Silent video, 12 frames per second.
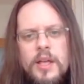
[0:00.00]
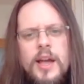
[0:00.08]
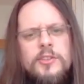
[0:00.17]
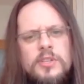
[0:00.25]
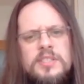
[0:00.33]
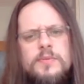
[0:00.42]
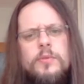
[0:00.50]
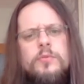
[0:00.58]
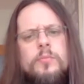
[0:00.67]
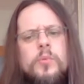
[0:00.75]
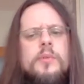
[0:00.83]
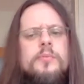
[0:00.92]
I just want to
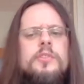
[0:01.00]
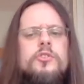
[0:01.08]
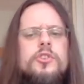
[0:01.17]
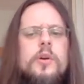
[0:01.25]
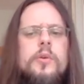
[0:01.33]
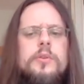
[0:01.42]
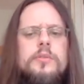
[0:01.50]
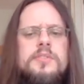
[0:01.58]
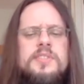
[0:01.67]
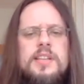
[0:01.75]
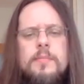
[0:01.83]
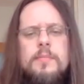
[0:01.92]
briefly show you
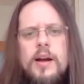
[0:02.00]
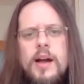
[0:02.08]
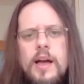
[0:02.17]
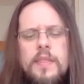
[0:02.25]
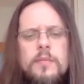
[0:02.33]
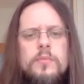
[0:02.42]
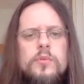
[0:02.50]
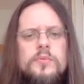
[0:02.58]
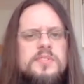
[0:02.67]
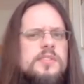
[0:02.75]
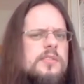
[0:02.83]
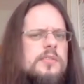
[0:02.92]
some other
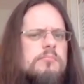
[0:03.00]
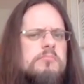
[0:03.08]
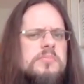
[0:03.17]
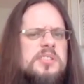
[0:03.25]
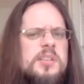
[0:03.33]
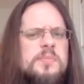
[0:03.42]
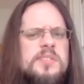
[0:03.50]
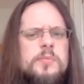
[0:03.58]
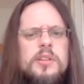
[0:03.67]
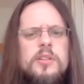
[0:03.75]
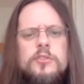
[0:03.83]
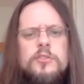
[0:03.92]
moves that seems to
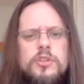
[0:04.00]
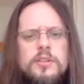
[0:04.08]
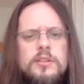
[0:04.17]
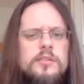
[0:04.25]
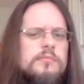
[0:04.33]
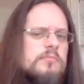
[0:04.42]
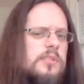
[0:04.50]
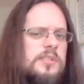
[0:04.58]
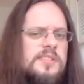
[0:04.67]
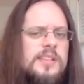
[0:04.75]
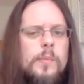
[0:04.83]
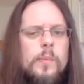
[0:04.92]
be logical in
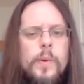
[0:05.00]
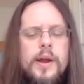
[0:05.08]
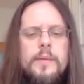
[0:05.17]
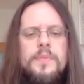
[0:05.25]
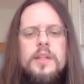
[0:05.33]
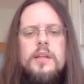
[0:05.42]
some way.